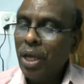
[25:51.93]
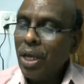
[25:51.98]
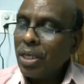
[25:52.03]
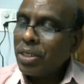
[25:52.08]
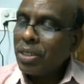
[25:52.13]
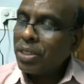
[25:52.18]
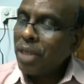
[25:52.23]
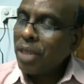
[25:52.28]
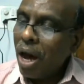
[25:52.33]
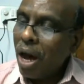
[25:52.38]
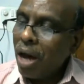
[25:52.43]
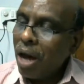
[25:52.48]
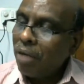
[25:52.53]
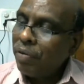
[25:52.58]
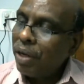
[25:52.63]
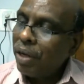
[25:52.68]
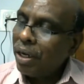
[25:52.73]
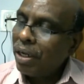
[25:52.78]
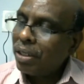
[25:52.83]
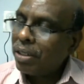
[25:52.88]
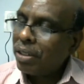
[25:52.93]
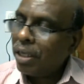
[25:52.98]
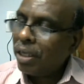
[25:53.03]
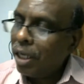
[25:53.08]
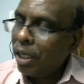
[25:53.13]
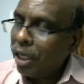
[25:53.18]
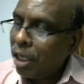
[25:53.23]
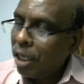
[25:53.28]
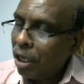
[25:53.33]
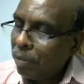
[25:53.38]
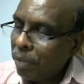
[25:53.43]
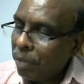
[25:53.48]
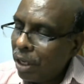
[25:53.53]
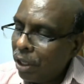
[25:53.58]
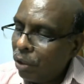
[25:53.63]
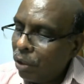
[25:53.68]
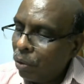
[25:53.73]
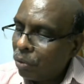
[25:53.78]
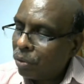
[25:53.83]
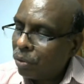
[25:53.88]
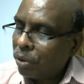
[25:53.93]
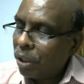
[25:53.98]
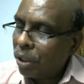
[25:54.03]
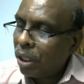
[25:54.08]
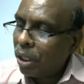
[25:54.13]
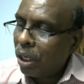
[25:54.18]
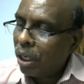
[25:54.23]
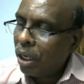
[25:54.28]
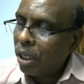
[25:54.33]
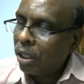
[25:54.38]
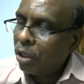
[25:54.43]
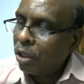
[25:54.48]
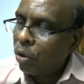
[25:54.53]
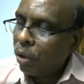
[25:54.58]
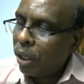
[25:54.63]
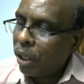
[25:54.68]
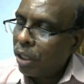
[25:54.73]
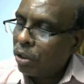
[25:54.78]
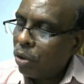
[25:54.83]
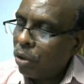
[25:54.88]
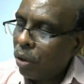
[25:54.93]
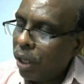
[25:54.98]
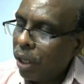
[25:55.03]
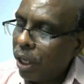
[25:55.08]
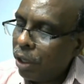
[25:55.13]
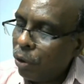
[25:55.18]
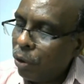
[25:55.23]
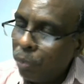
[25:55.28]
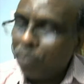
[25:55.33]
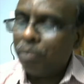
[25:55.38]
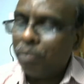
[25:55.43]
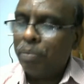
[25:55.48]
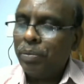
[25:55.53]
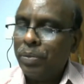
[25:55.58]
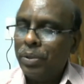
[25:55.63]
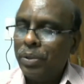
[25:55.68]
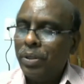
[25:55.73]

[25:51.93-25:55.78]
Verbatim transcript: Savirada Niyama Yuktigala Nore Dodeyum.